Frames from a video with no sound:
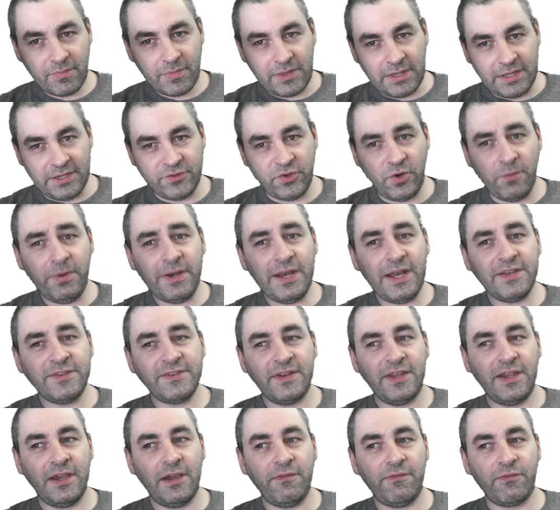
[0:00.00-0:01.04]
is
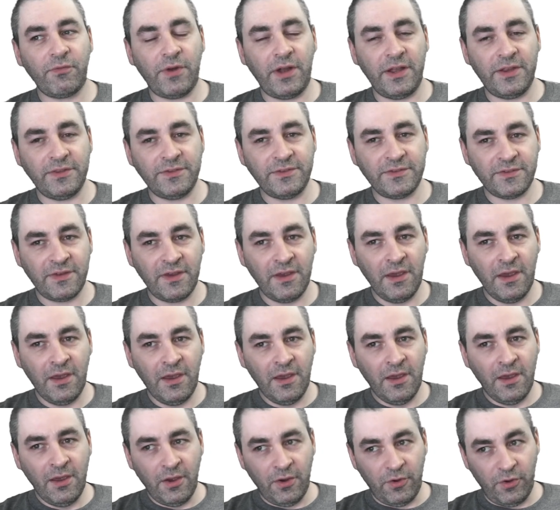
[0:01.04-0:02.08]
OpenSTF runs
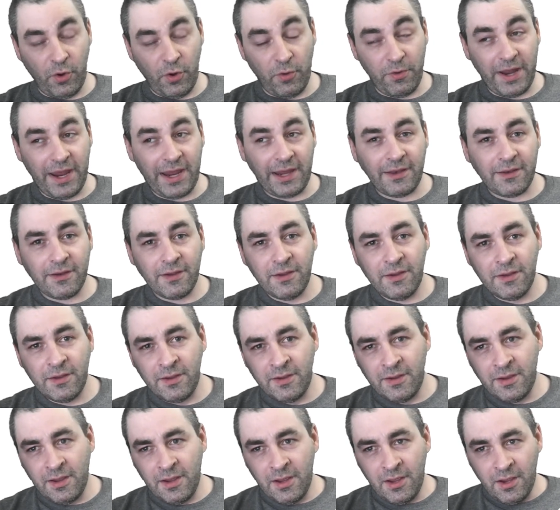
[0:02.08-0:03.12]
Node 8.
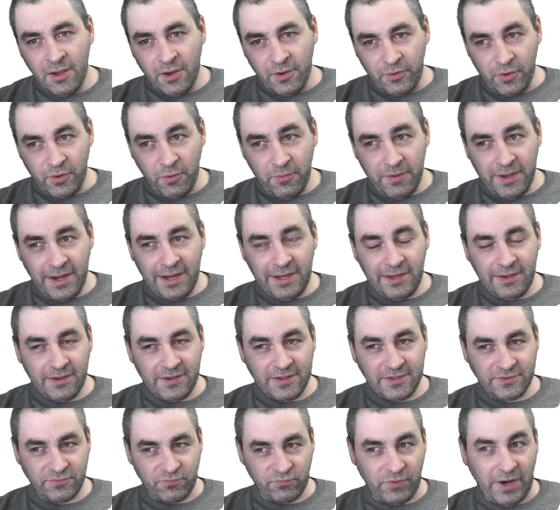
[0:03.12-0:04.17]
Node 8
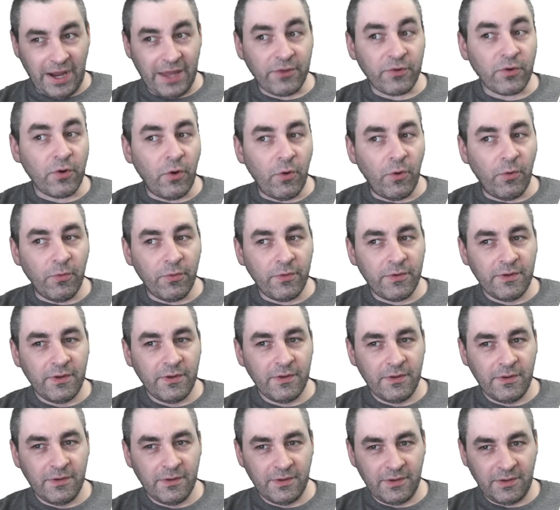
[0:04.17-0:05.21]
is rather old.
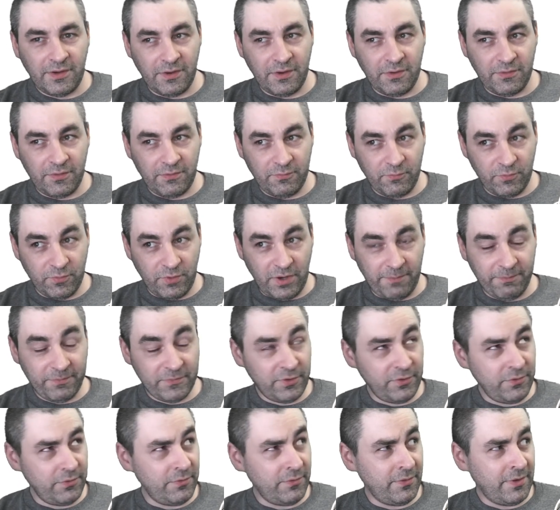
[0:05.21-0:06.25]
We're up
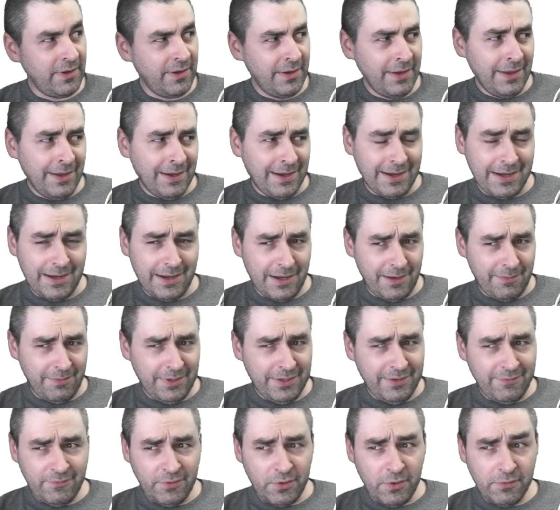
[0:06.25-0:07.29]
to, I
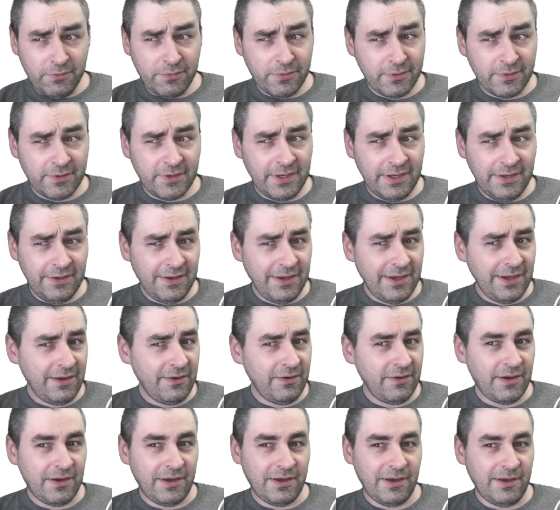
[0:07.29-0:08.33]
believe, Node 13
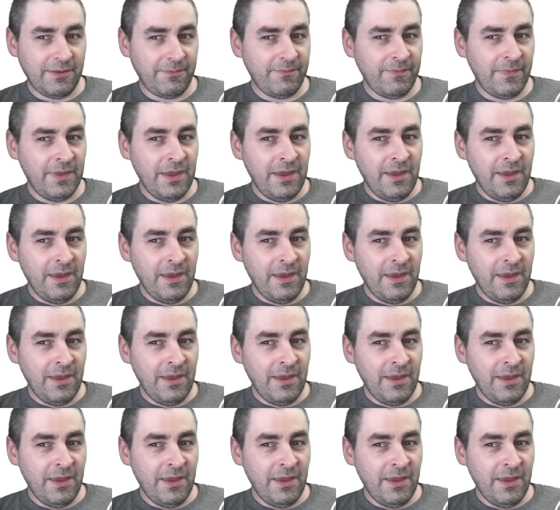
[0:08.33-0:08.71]
now.